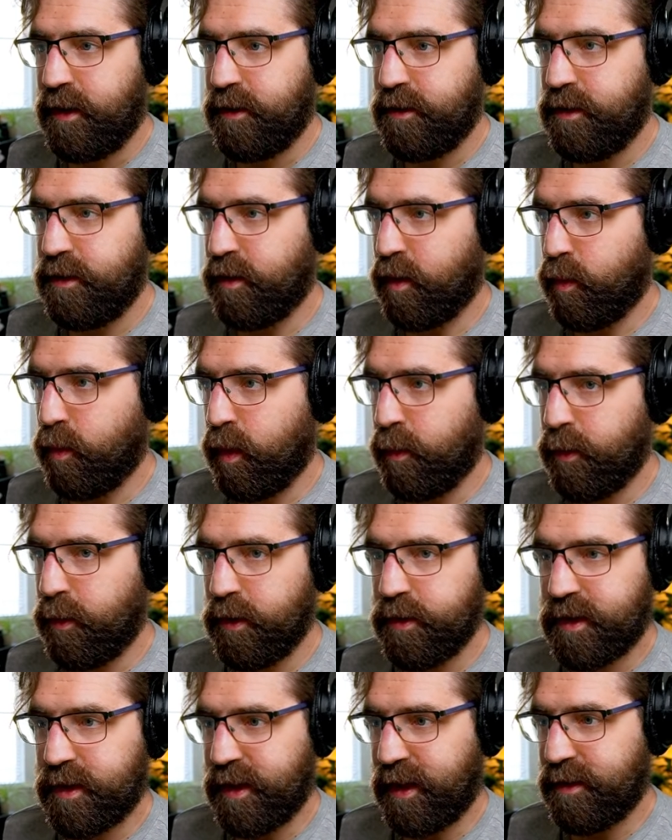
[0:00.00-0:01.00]
You've got one more
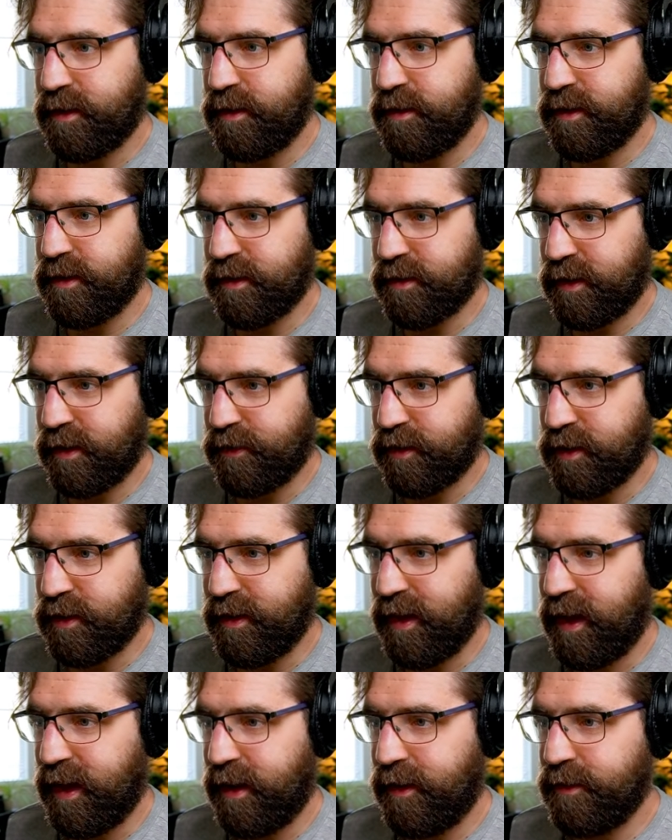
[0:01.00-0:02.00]
to connect to, so that's going to have to go
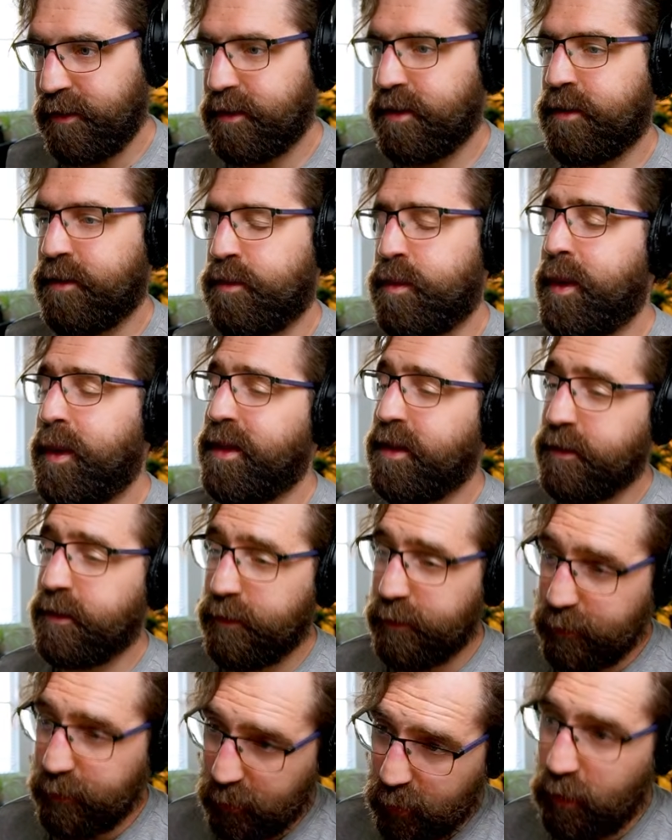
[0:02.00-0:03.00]
down. So the remaining
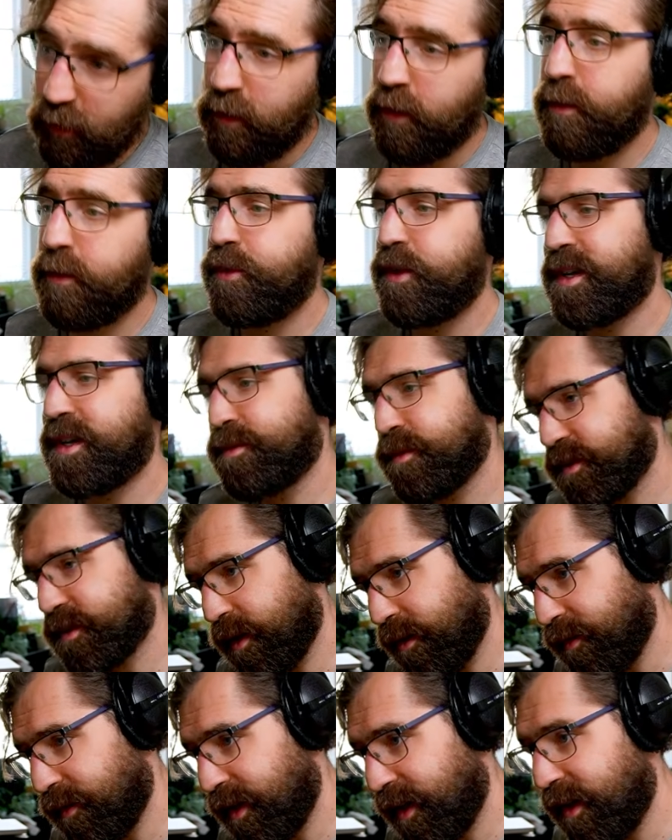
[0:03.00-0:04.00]
4 bridge must go
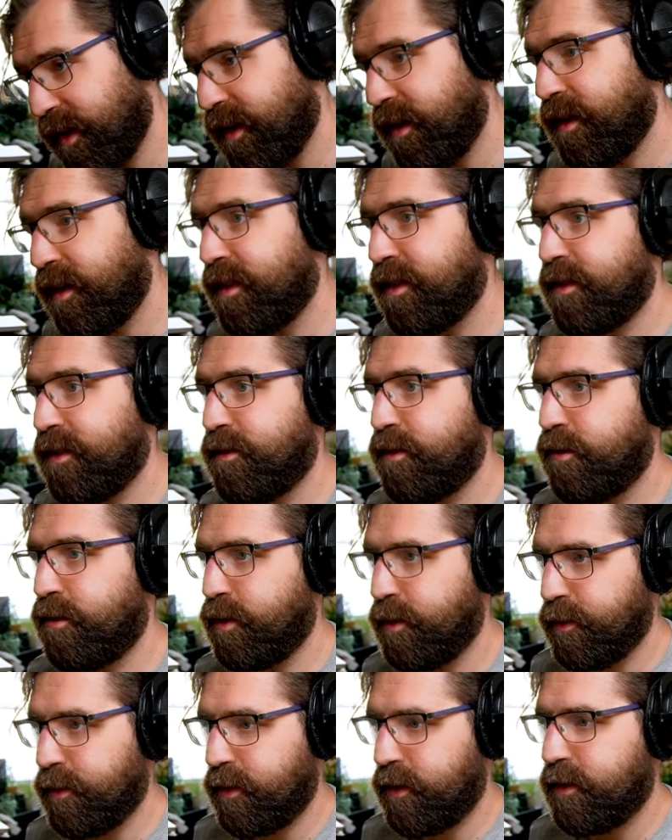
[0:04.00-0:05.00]
over here and then 2
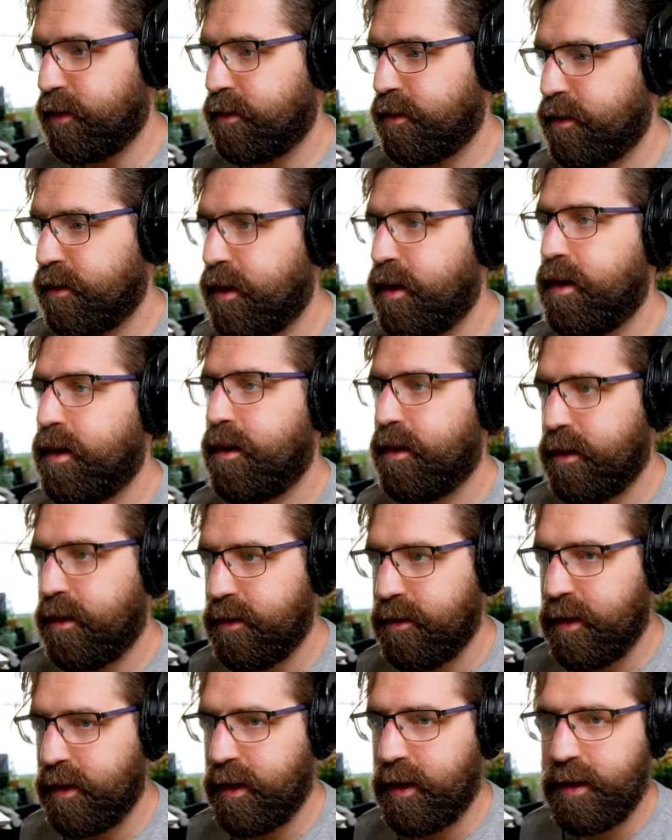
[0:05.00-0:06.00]
upwards.
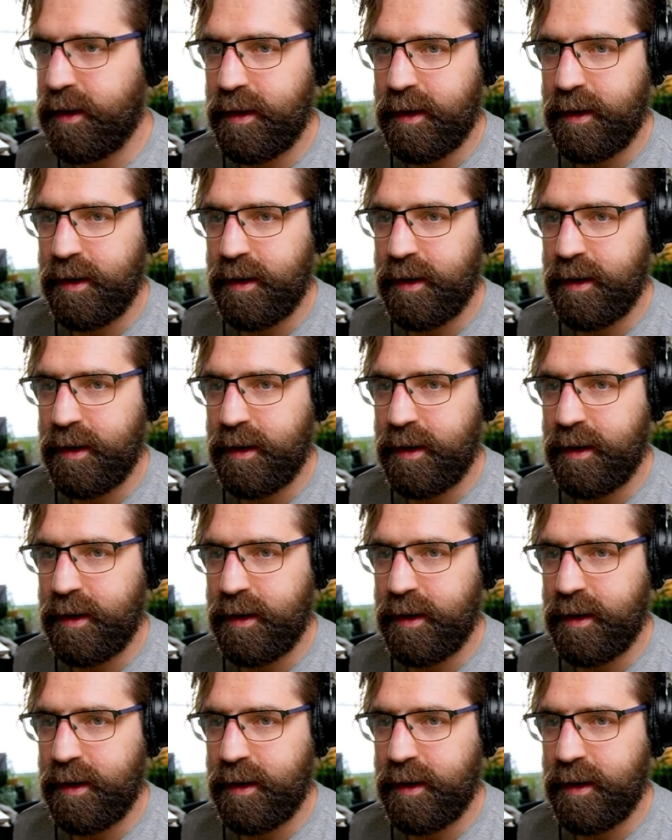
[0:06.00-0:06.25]
Ta-da!